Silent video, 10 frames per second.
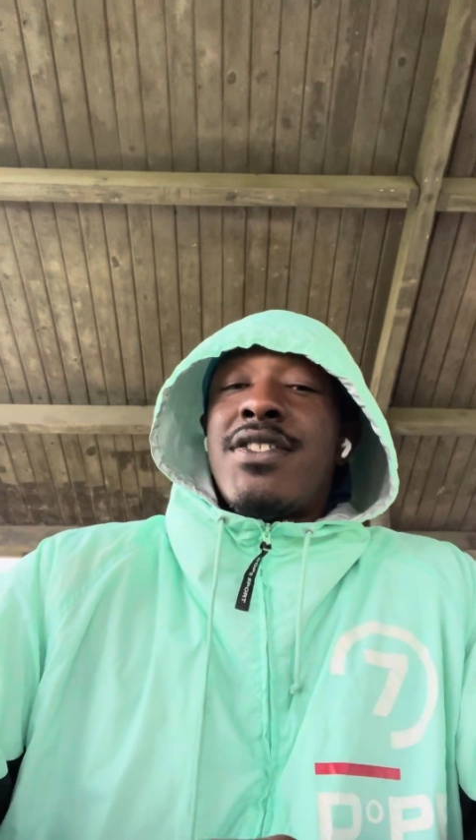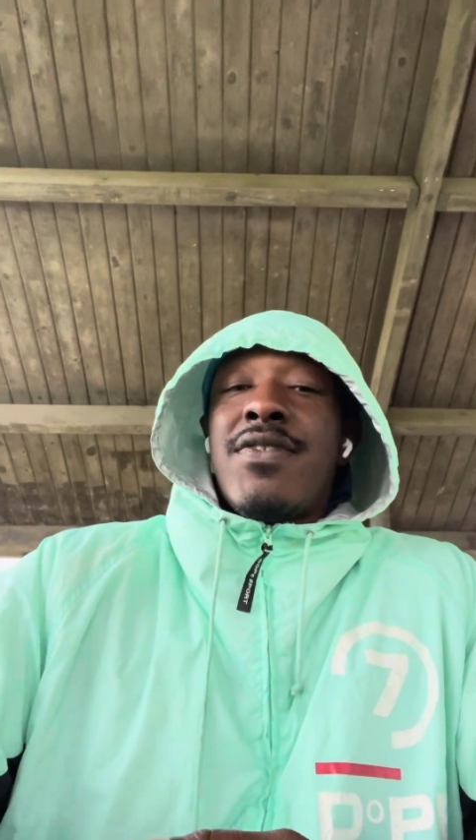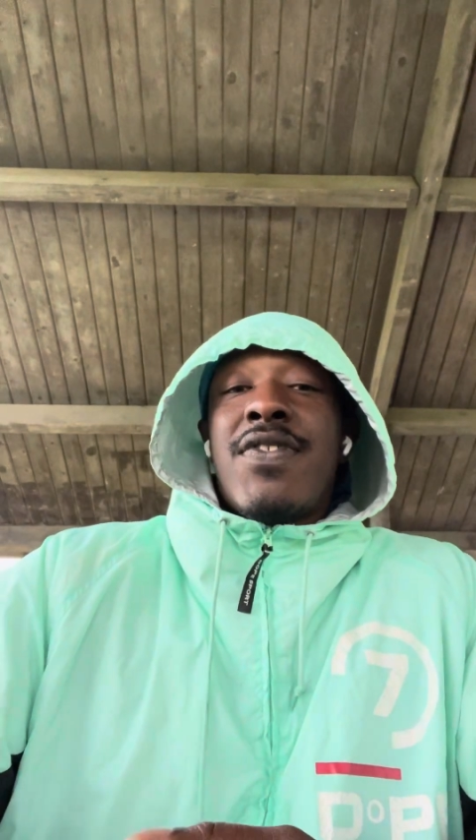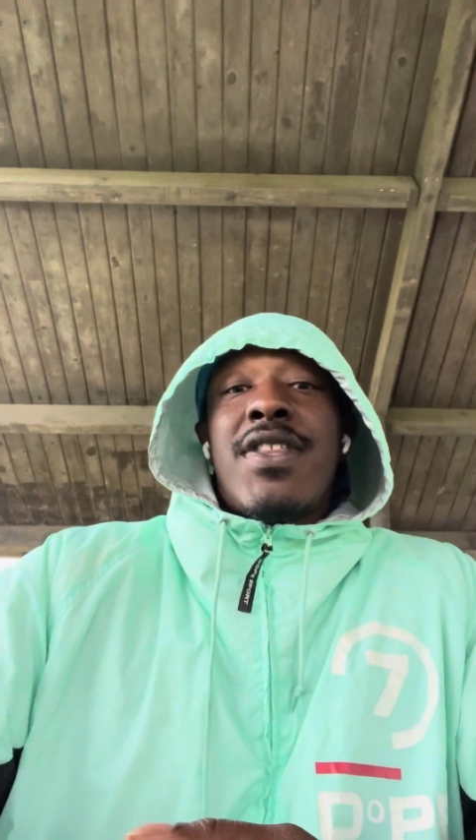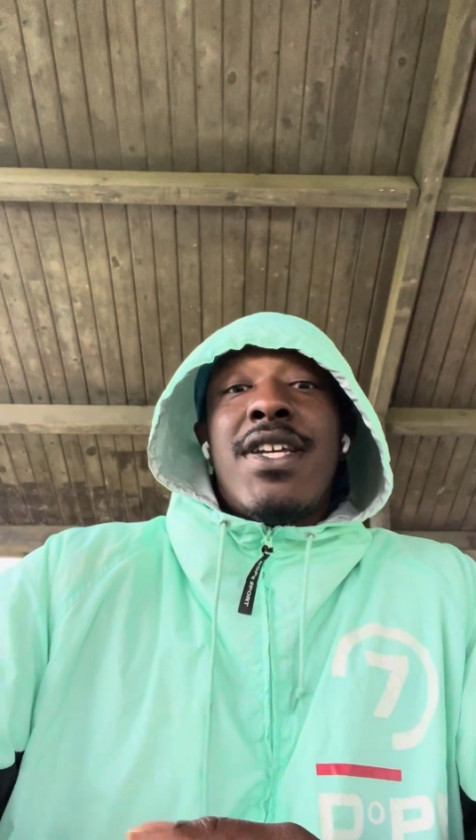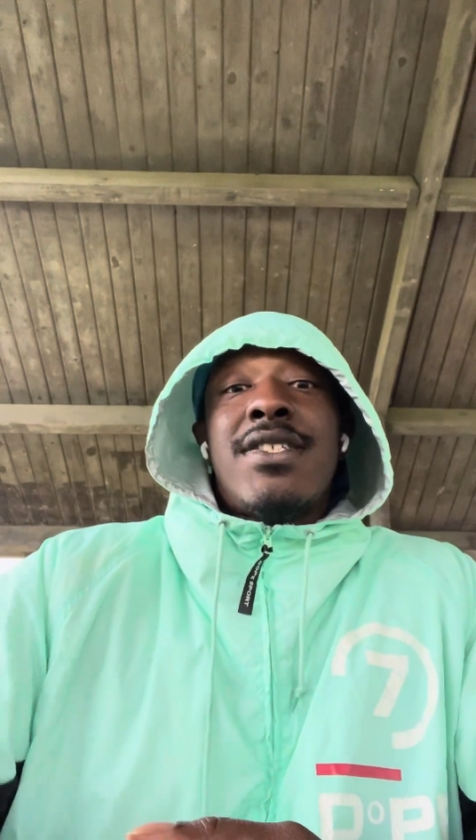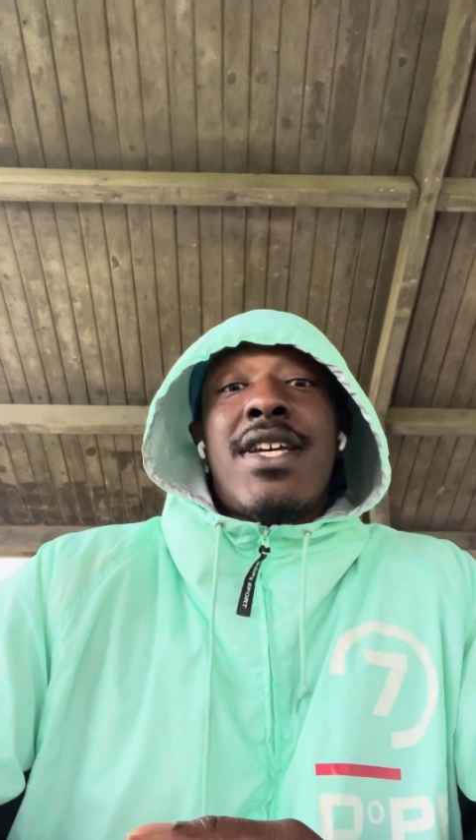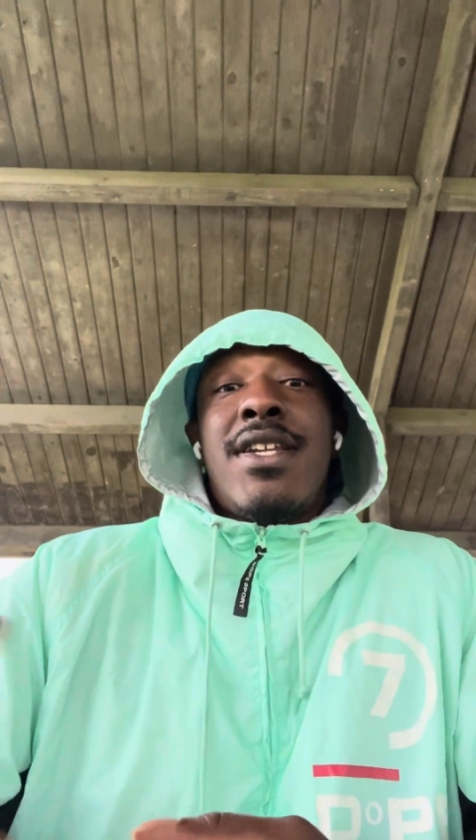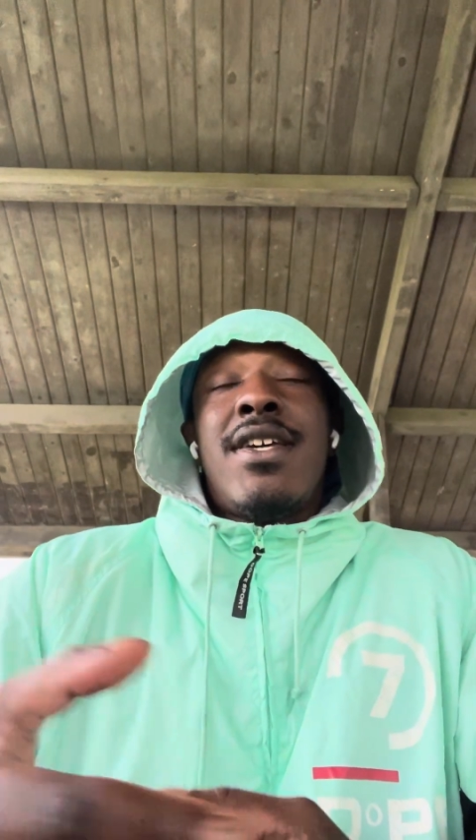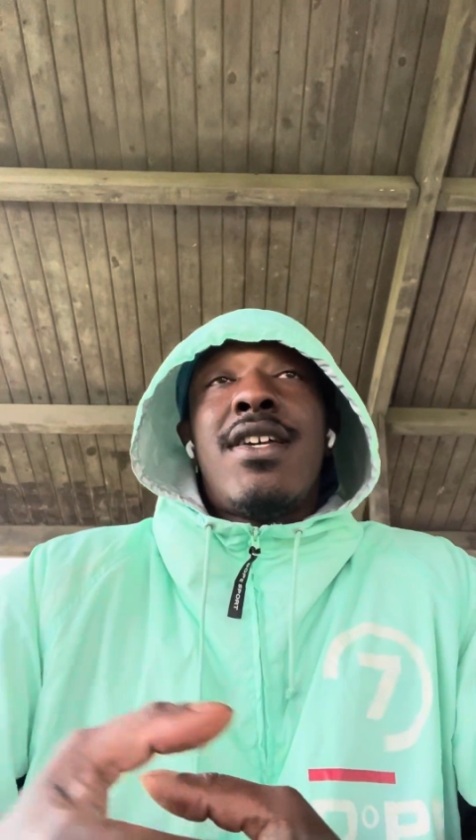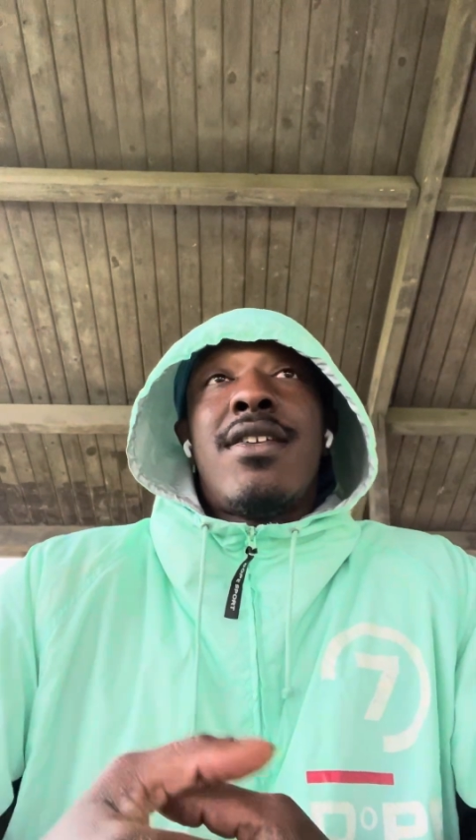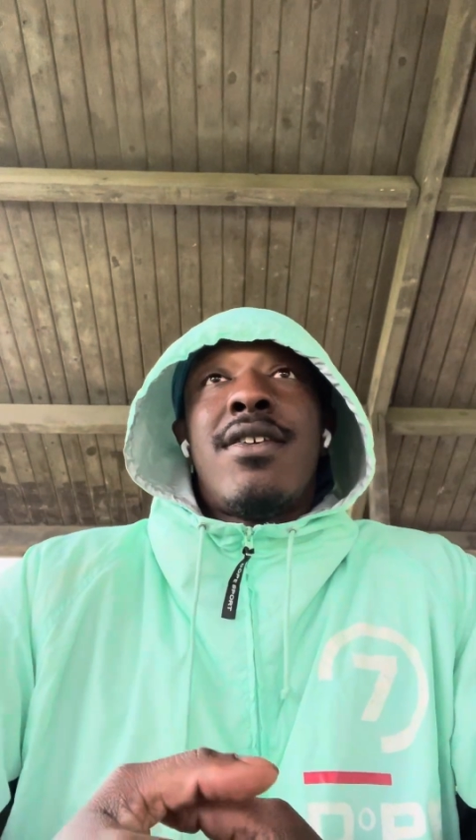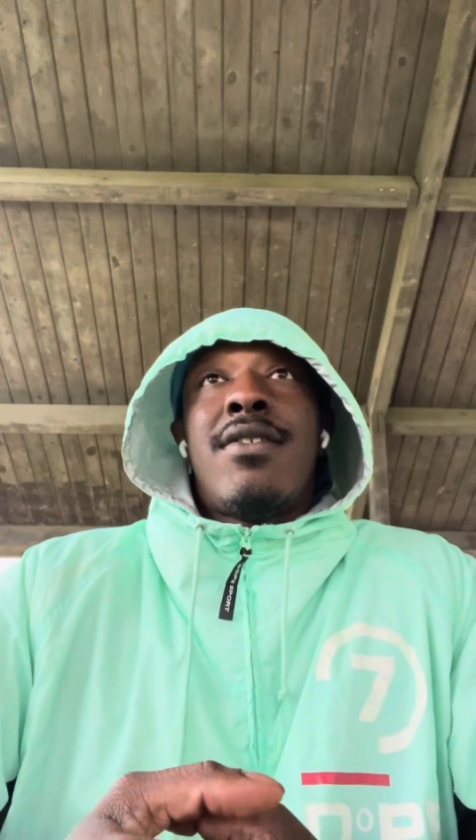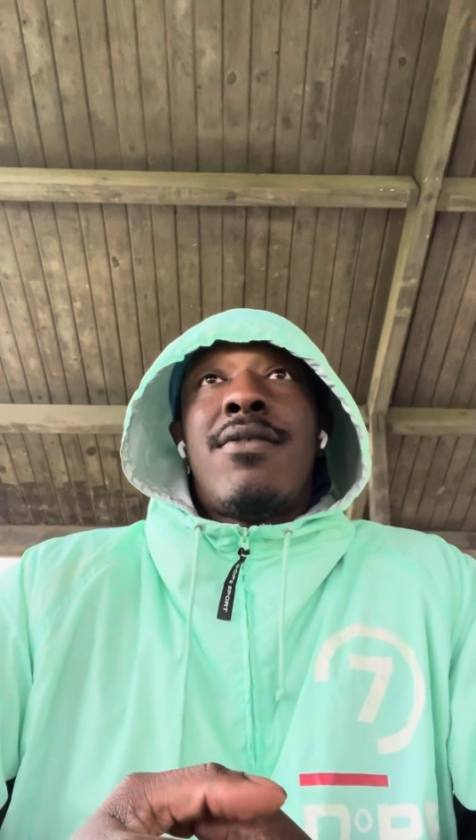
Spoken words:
of the things they did to him.